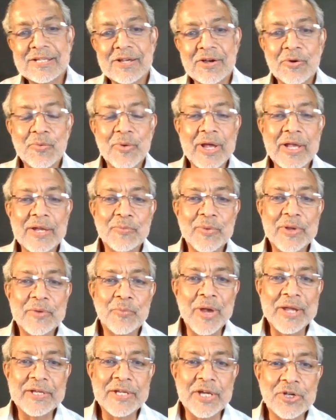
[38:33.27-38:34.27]
So when
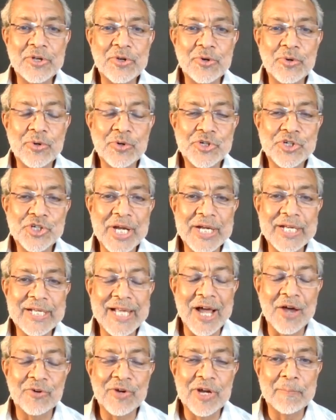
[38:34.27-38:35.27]
we went into
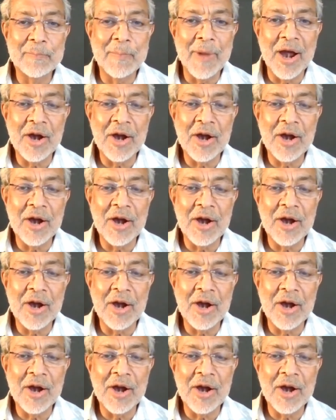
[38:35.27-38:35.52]
shutdown